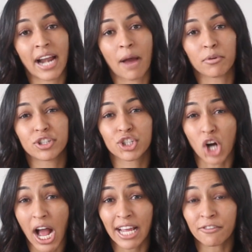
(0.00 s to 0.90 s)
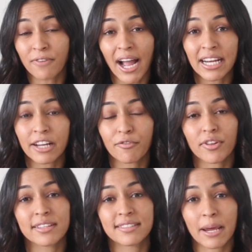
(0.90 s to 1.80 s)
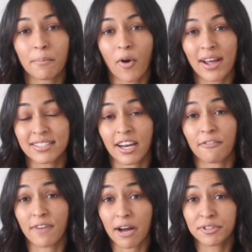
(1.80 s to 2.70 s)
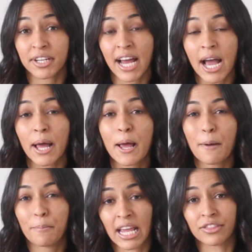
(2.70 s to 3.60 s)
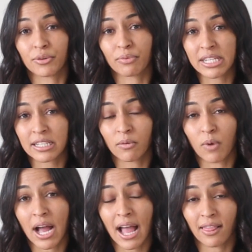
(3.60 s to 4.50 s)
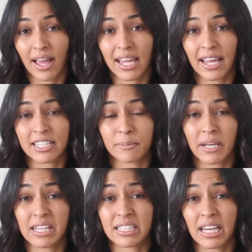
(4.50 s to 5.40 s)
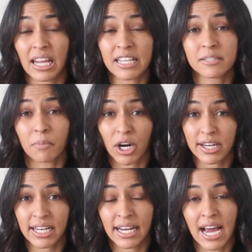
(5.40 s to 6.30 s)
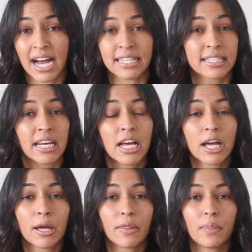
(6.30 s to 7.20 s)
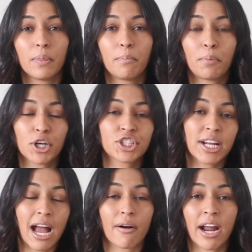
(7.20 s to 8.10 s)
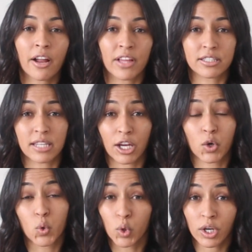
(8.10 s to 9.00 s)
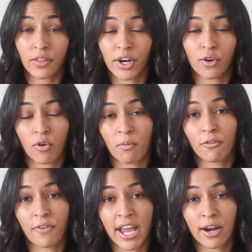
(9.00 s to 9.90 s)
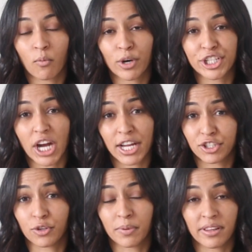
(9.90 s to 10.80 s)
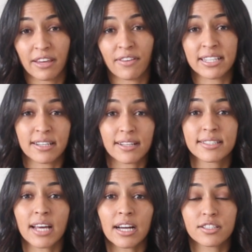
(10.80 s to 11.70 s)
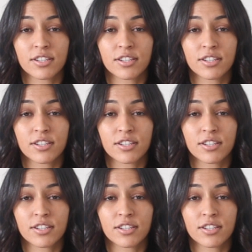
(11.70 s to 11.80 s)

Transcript: I will try and find it for the same price that I found it at. And the reason why I like it is because it is marketed as pushing out air that's like cooler than a normal fan, which I do believe it does that.